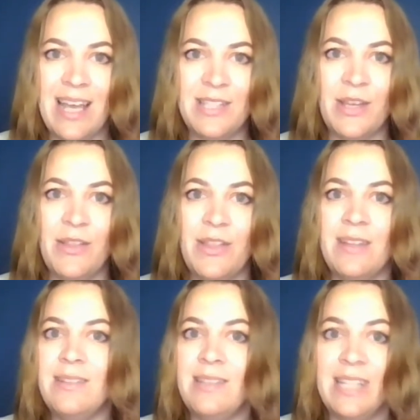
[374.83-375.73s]
And so
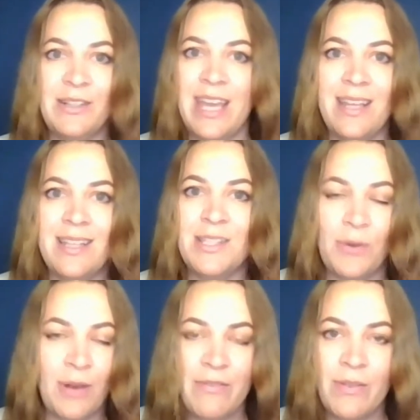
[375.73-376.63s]
that little kids
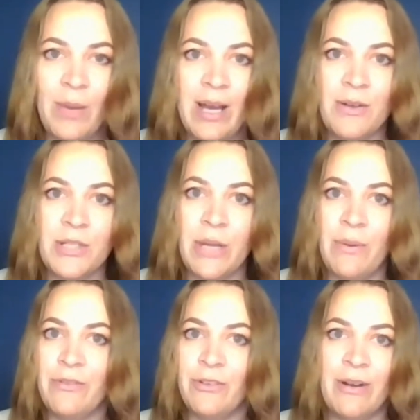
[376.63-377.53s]
all over the world who
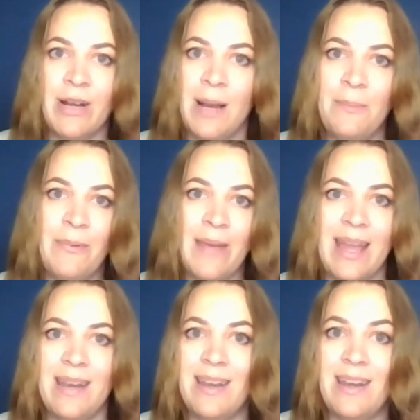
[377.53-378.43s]
have grown up
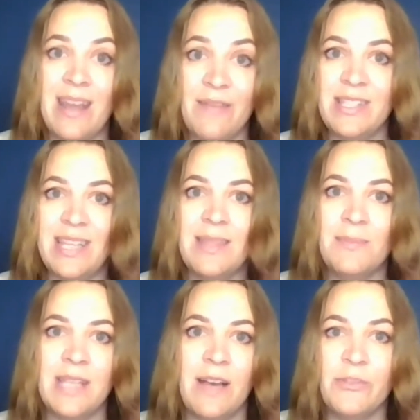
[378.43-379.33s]
and never seen
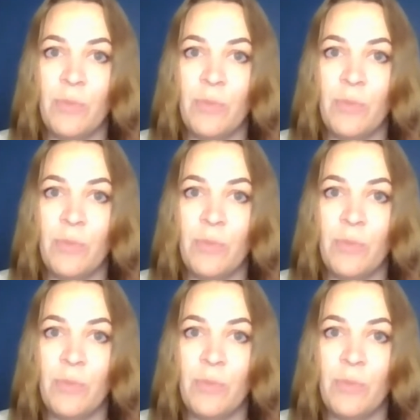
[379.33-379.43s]
themselves,